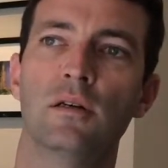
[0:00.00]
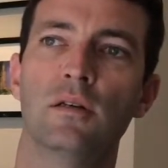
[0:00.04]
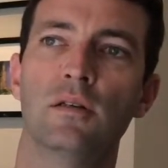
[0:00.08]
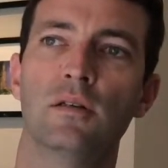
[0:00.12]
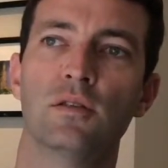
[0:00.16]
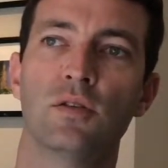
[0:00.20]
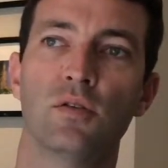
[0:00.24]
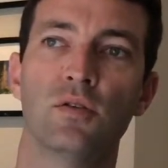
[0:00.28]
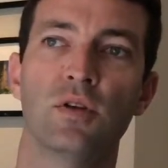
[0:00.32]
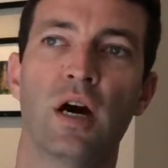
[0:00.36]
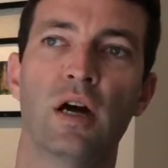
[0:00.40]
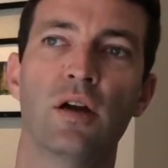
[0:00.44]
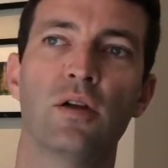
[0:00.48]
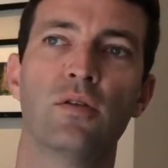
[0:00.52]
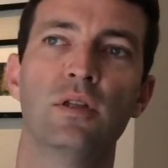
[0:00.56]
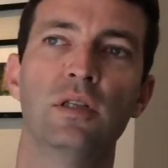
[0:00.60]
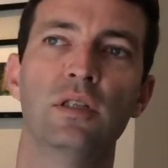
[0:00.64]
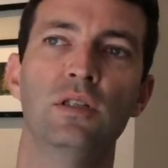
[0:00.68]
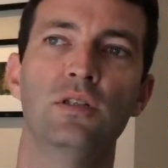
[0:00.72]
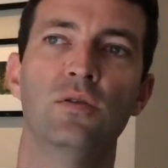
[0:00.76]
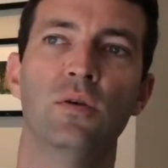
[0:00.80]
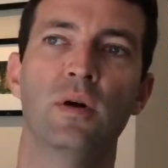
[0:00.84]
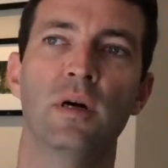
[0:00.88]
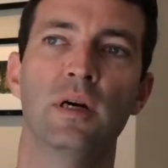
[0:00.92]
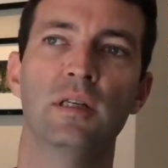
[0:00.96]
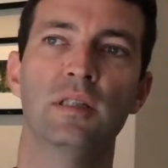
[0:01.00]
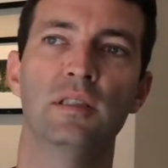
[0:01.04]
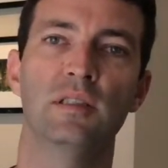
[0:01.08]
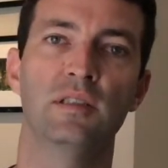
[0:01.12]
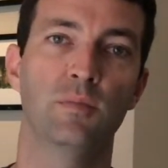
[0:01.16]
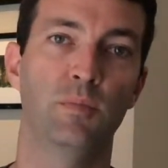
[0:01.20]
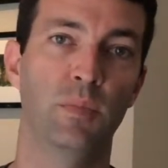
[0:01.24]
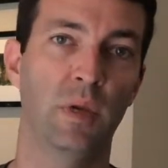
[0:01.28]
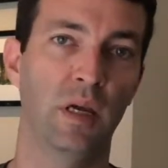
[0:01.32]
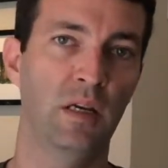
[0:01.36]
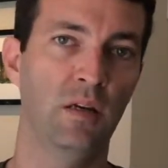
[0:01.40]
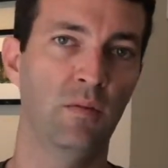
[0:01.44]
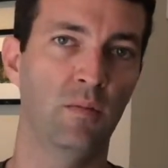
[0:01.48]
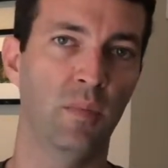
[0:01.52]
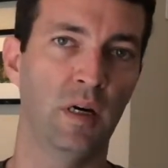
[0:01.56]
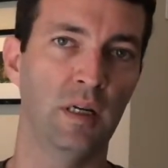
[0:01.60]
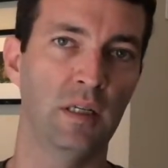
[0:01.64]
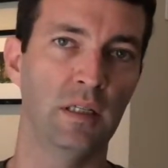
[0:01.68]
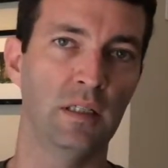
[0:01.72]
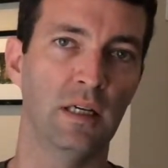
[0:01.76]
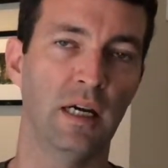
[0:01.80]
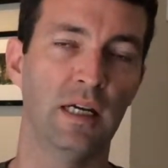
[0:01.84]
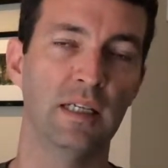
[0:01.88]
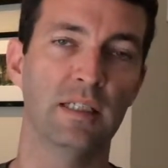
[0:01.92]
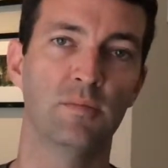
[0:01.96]
So not only do I spend
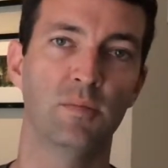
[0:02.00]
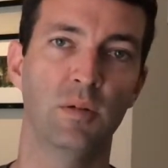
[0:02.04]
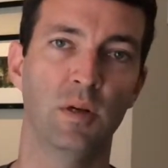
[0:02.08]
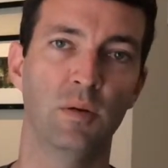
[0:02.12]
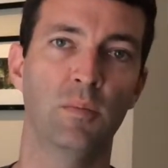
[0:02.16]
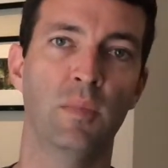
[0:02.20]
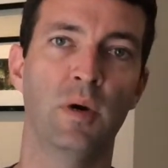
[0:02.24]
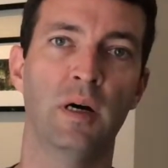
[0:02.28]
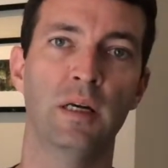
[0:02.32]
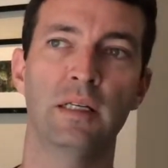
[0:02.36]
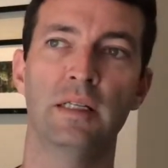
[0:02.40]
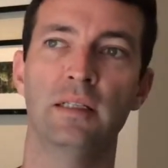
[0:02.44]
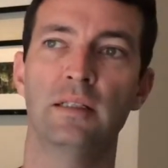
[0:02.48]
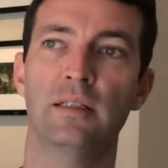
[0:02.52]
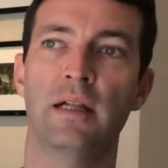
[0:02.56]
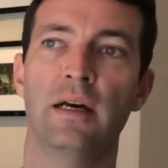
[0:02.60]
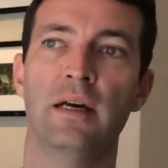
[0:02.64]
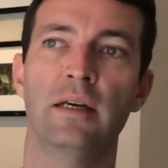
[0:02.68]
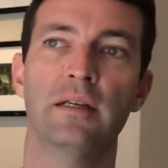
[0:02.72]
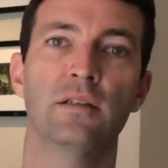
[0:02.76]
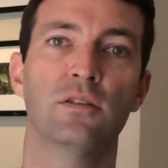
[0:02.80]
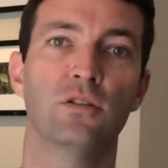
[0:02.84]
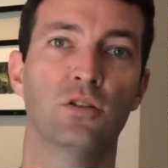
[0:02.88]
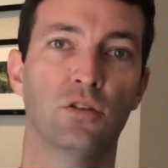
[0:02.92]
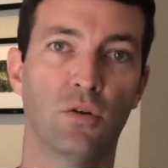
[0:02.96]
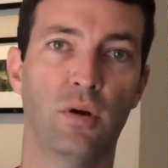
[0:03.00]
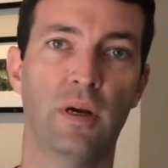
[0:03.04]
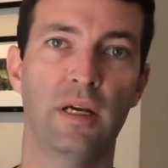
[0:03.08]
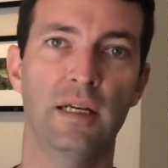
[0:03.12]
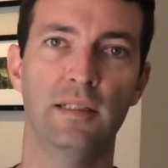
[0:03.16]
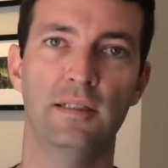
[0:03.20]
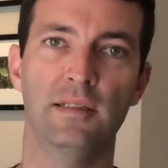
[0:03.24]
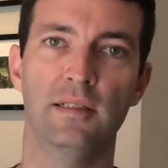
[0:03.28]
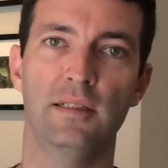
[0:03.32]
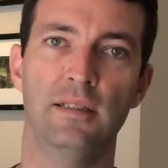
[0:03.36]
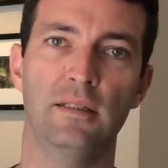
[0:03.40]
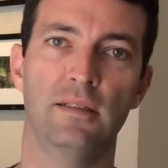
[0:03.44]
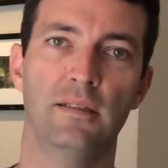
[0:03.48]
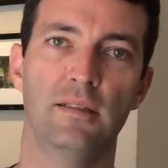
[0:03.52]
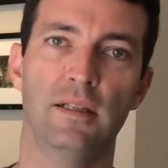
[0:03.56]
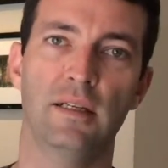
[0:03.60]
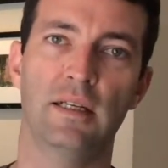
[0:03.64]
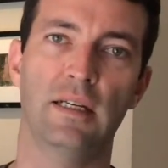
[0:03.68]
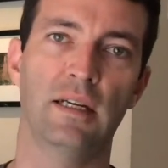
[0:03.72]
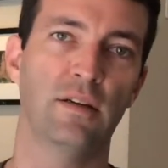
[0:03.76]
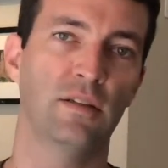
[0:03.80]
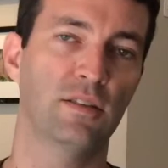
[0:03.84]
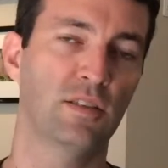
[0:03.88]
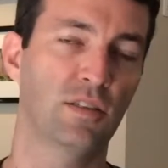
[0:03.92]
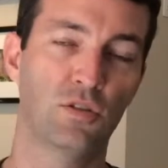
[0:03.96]
money, I spend money like crazy, like
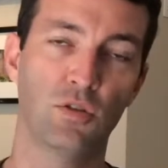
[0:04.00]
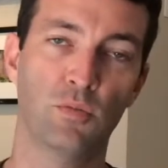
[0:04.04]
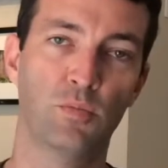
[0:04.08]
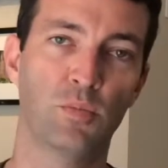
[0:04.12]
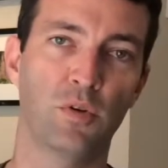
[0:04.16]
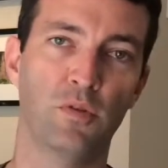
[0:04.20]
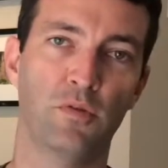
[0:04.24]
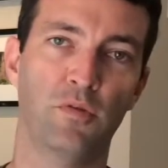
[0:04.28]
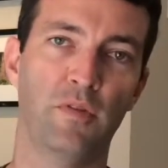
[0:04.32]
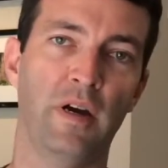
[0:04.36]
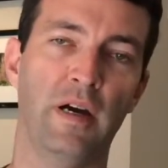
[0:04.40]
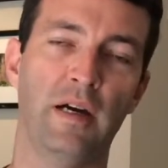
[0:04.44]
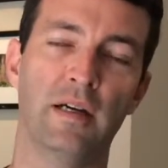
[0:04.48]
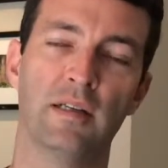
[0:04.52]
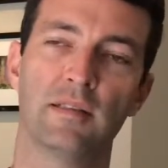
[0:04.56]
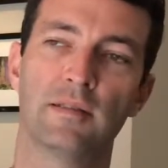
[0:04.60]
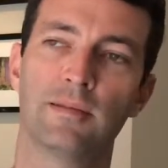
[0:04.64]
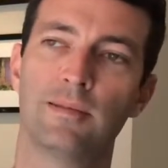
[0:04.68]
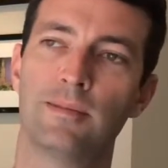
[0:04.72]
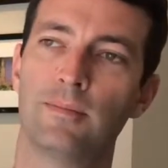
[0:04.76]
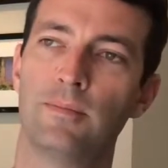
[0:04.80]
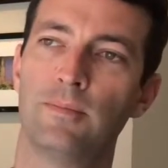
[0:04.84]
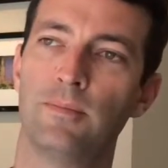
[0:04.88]
super fast.